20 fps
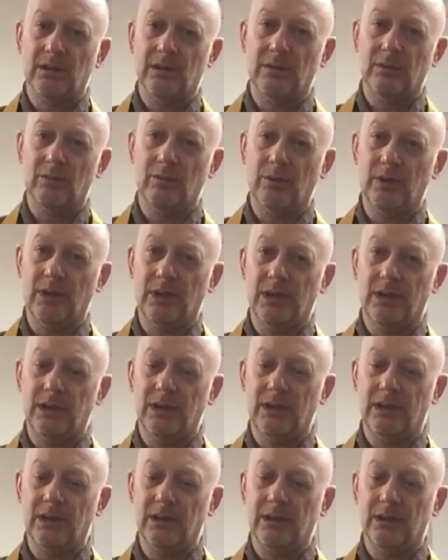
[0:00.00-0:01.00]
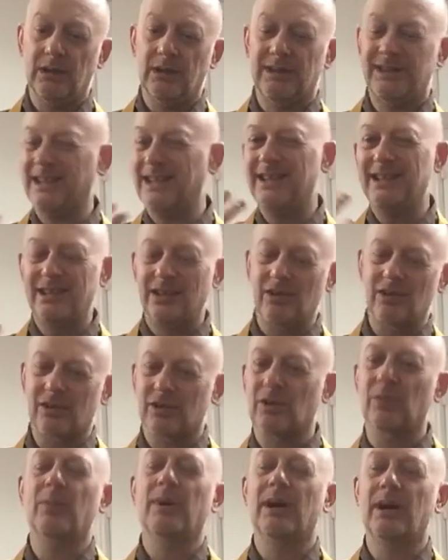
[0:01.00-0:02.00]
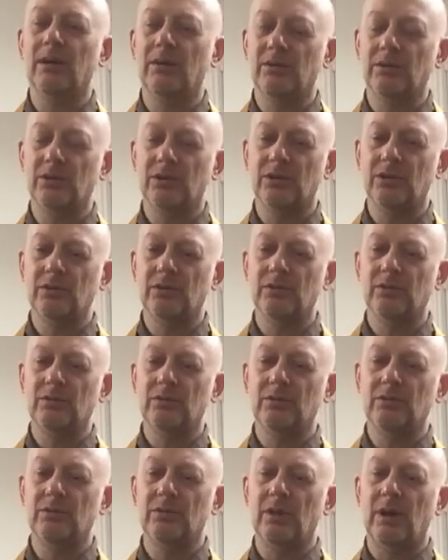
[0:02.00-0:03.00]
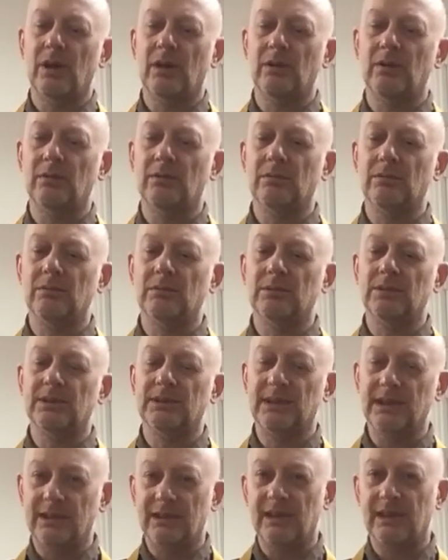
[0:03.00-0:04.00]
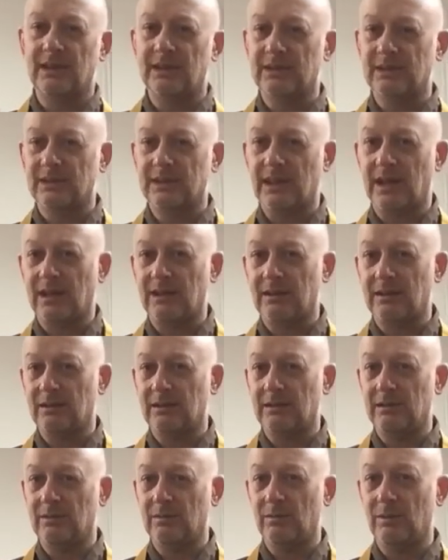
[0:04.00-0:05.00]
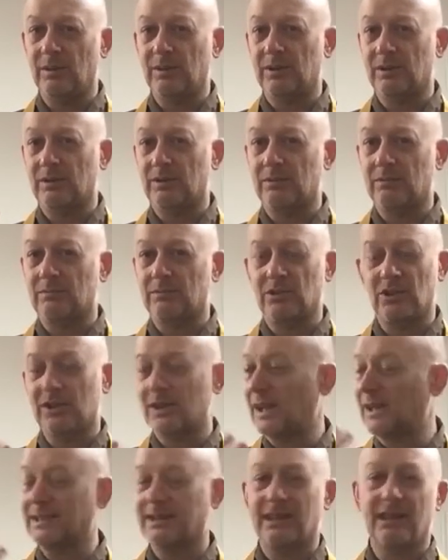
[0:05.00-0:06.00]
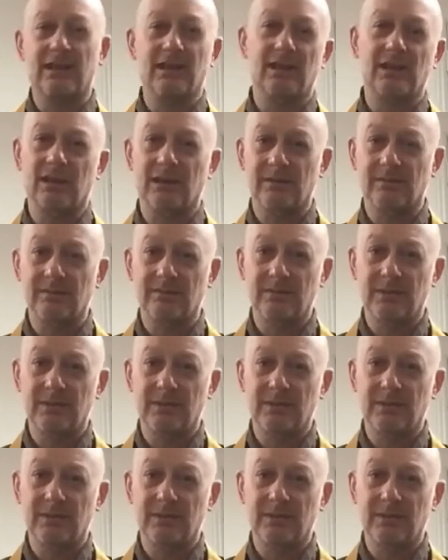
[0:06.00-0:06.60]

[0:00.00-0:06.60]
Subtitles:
It's easier somehow to see things with just as they are.